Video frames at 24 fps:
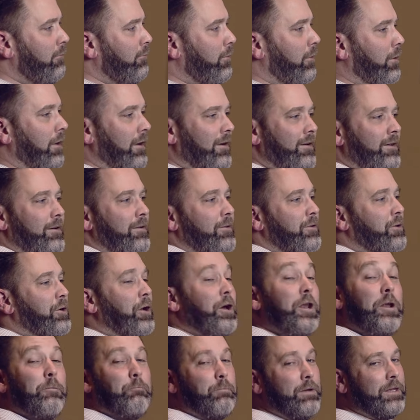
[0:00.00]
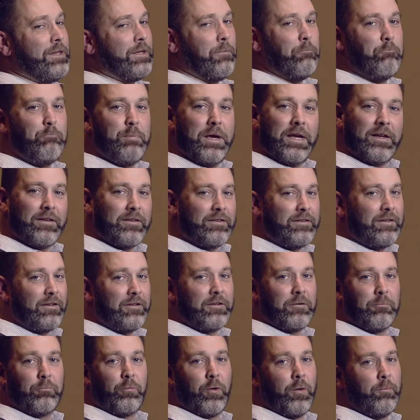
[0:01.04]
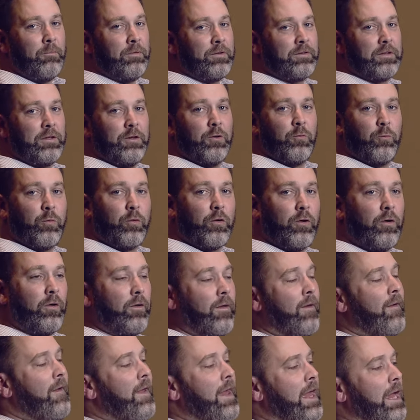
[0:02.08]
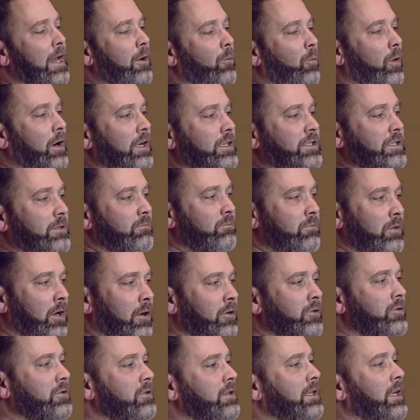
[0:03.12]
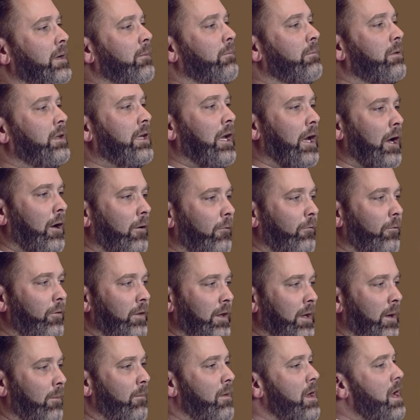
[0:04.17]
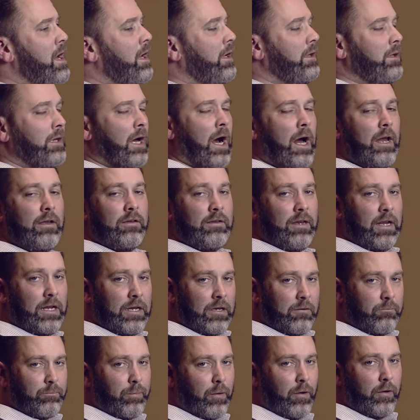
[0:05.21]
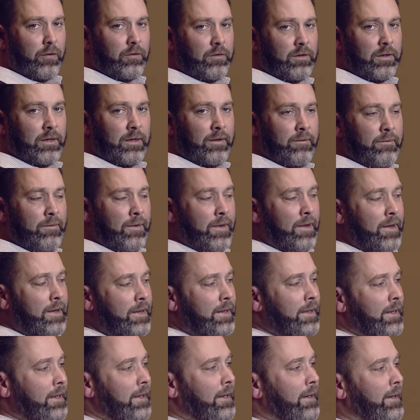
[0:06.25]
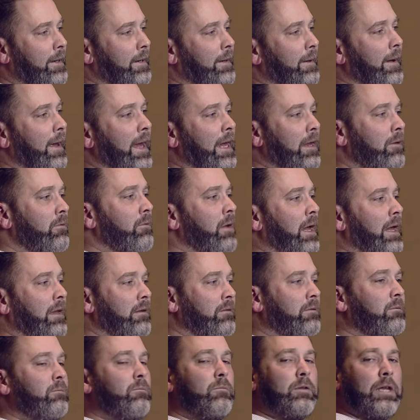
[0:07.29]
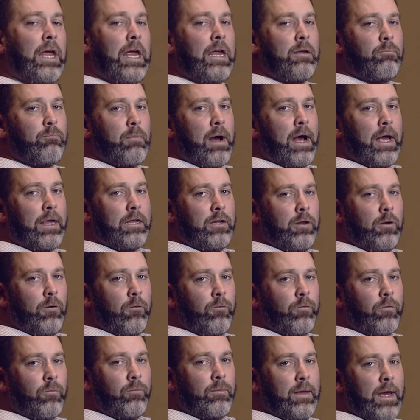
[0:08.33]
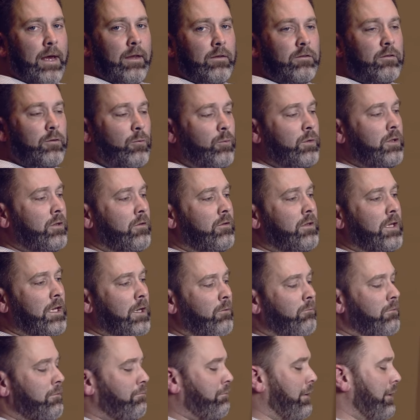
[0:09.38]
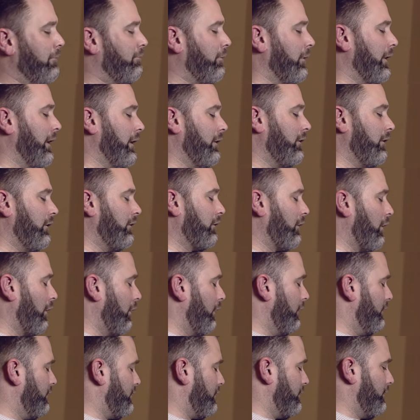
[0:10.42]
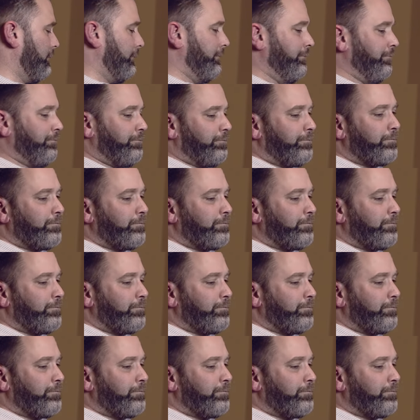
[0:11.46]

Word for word: were, could have been the biggest disappointments in the world, and watch him nurture them, care for them, not take it personally, uh, and, and take my cue from that. So when you're dealing with people that discourage you,